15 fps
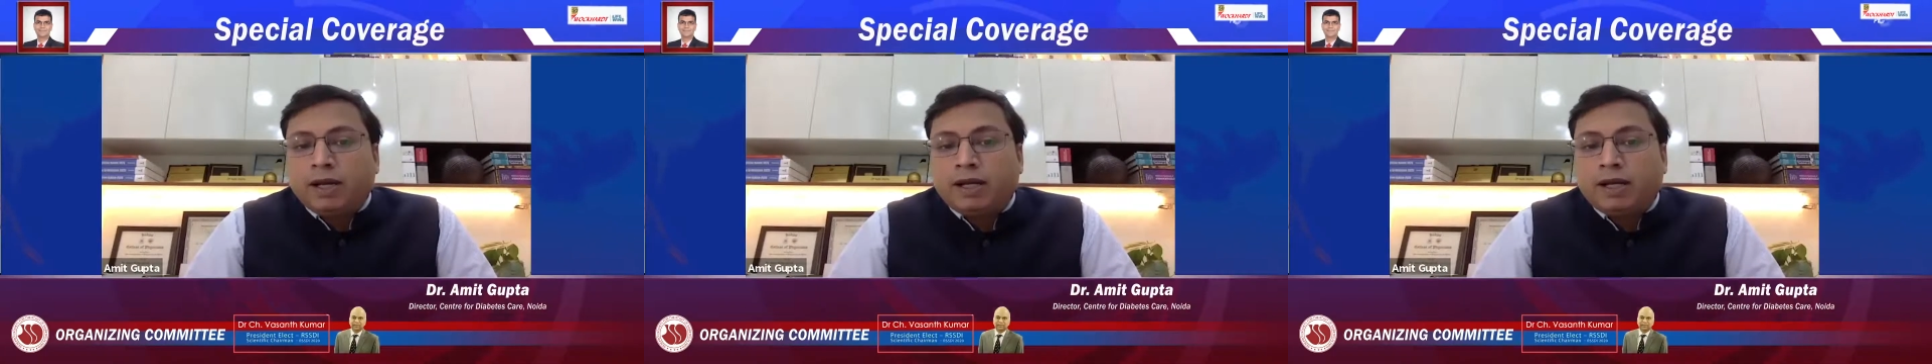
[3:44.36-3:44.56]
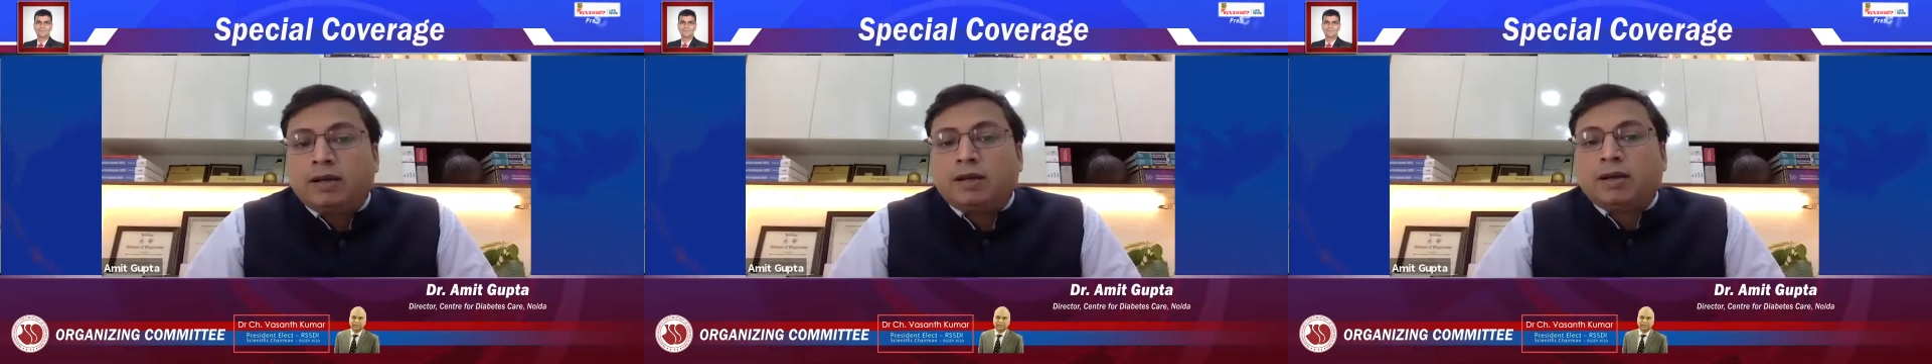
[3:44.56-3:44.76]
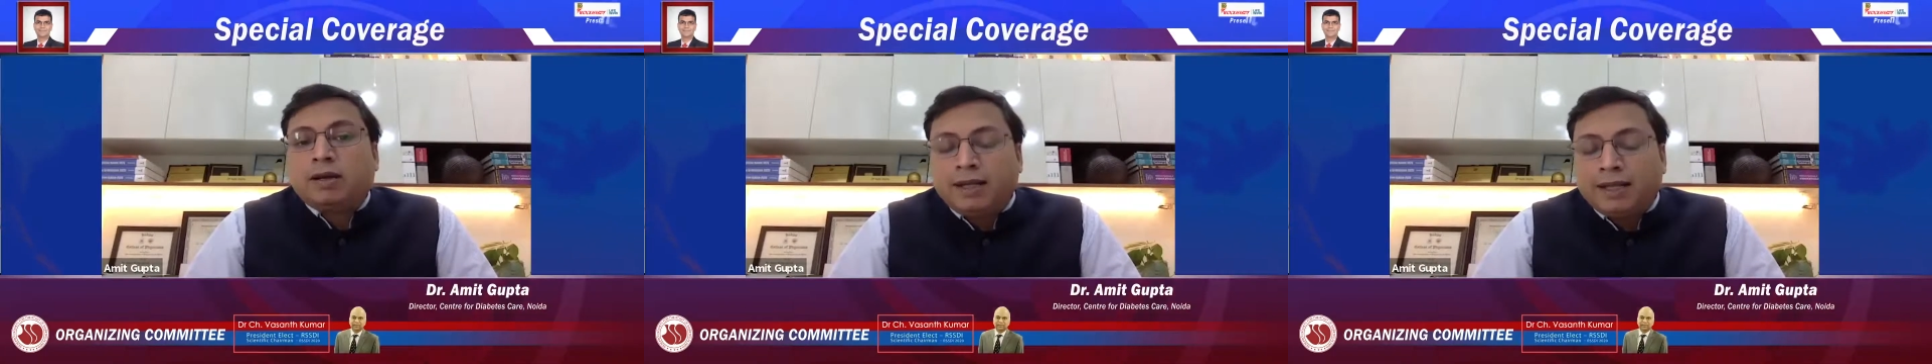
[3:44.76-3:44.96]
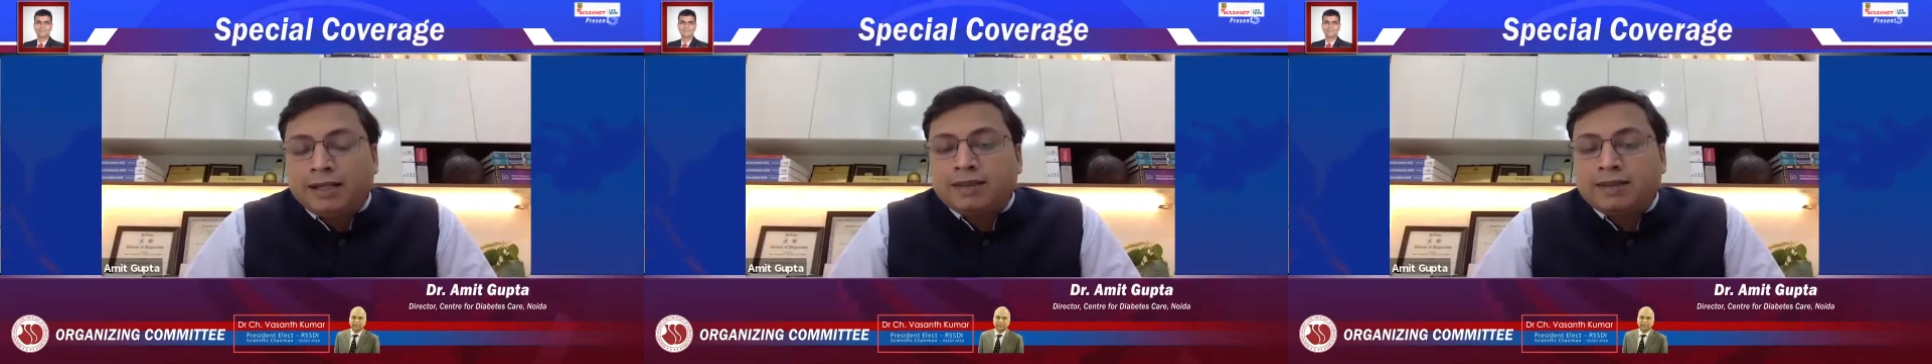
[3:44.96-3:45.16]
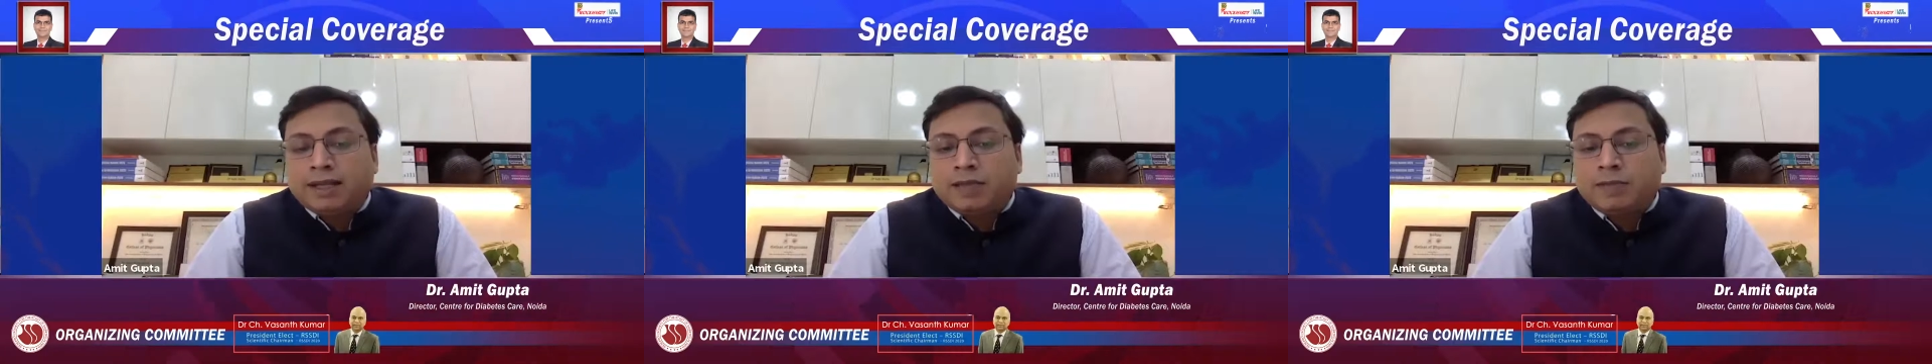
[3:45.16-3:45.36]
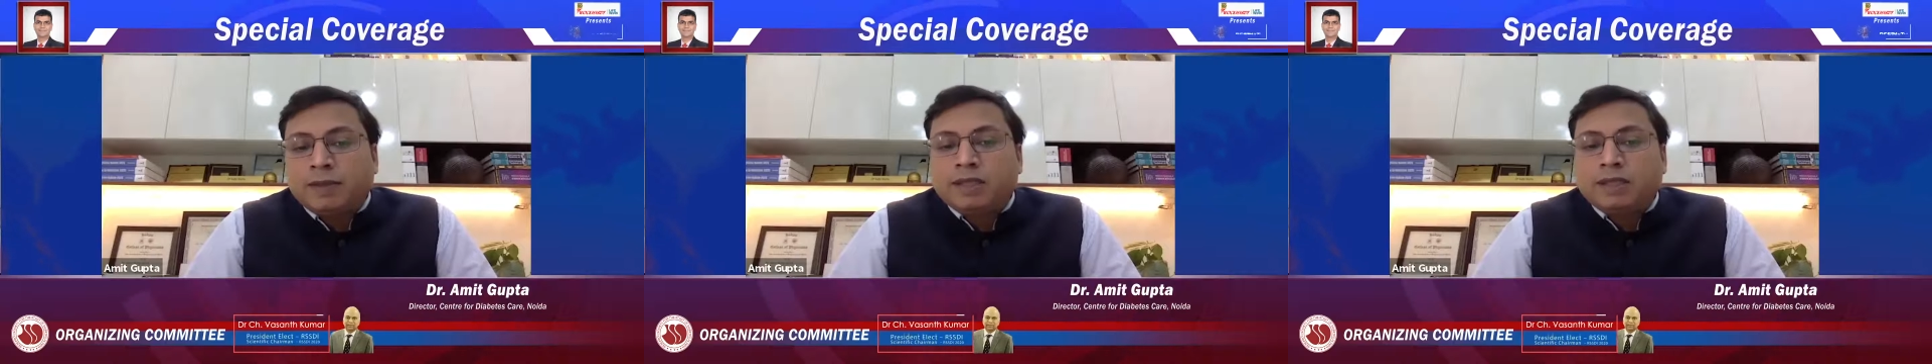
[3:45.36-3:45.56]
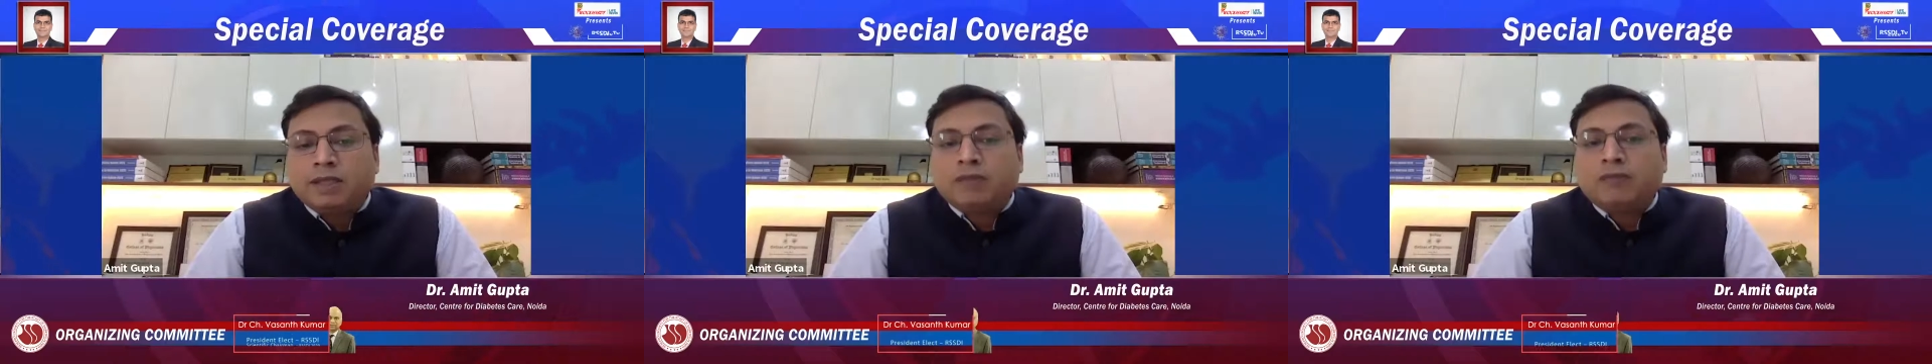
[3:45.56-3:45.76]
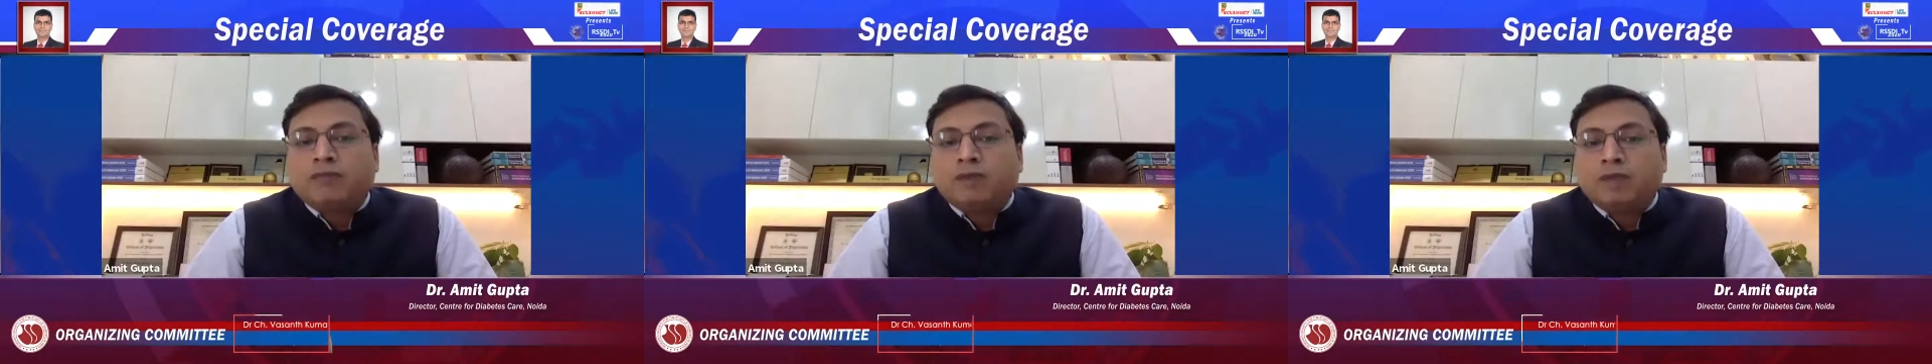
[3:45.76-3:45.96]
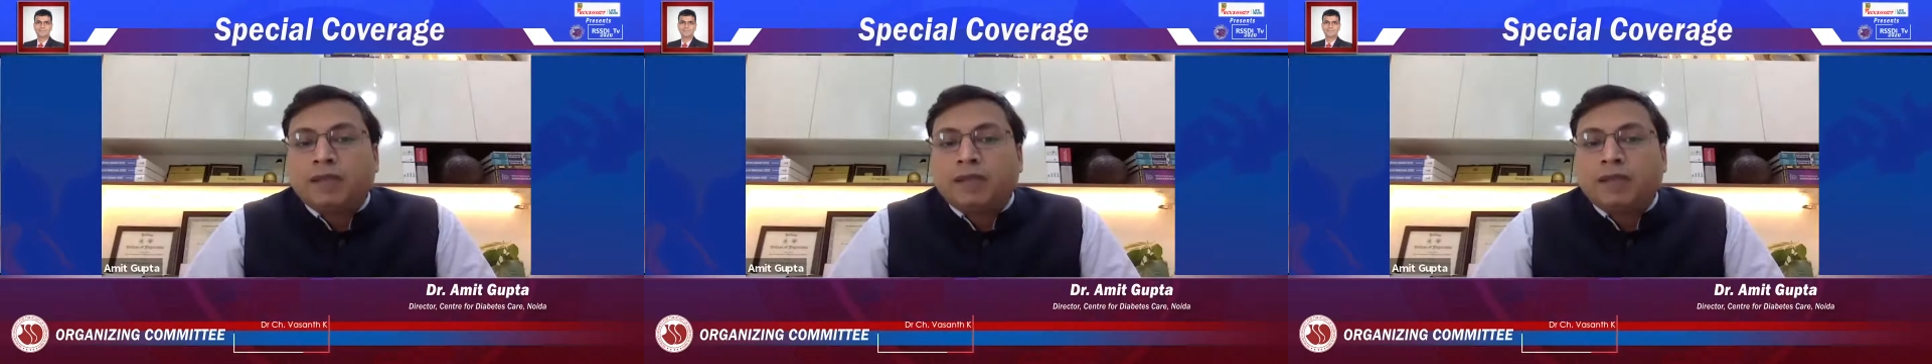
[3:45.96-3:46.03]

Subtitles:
it less expensive.